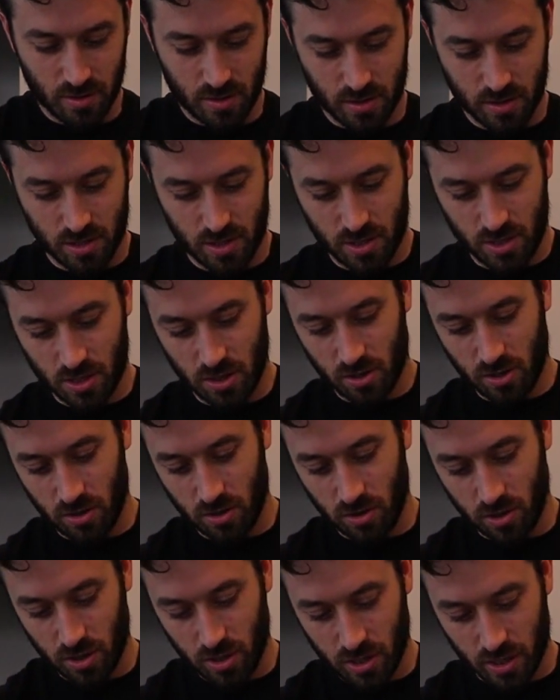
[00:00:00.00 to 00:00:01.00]
It's starting
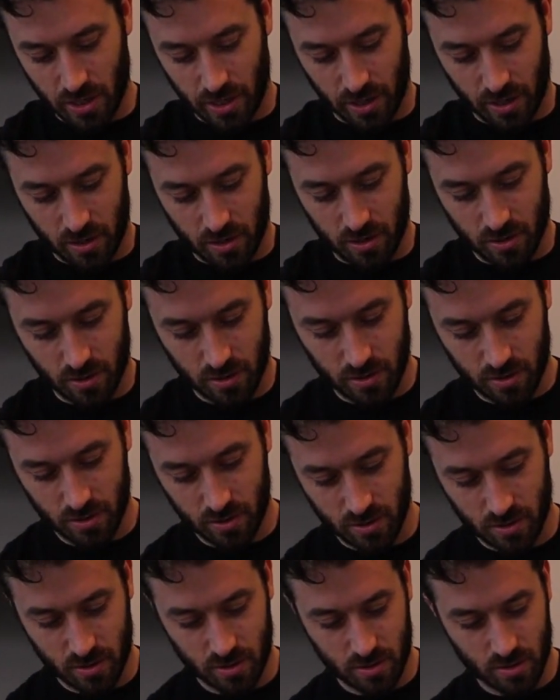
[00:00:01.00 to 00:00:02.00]
to look like
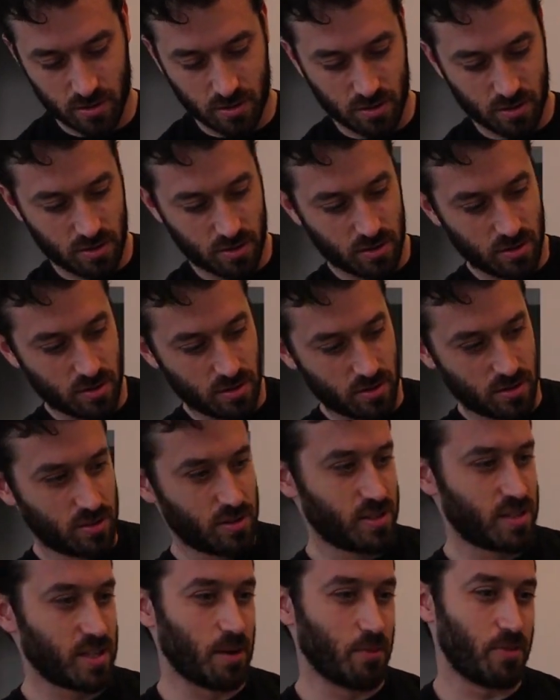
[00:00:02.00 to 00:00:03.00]

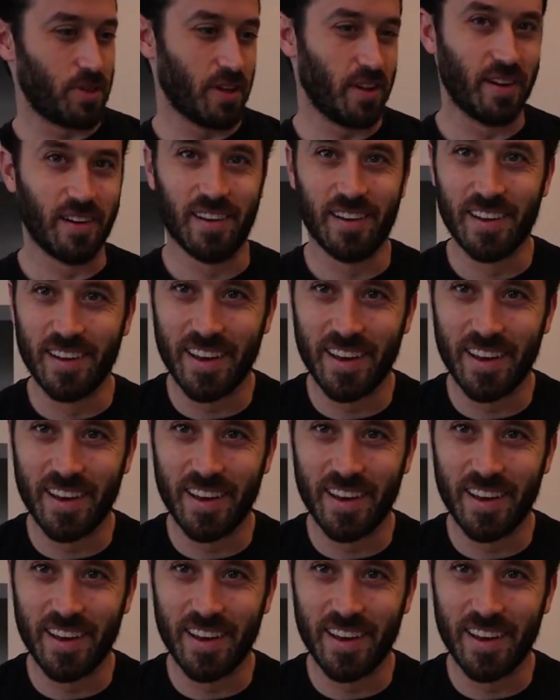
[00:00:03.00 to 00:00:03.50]
something.